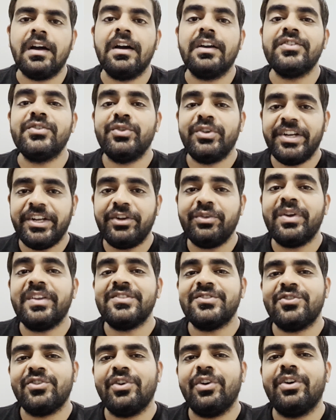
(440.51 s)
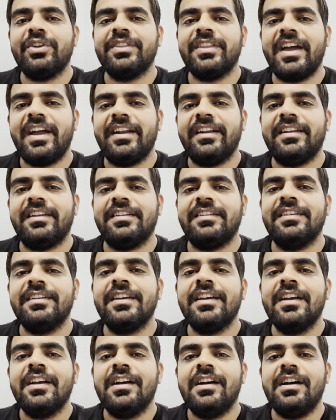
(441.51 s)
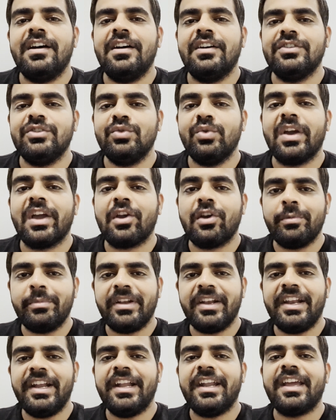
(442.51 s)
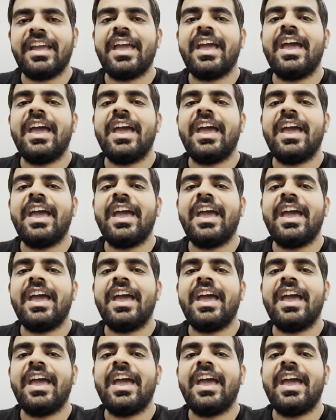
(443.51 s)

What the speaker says: You need to ensure that you accumulate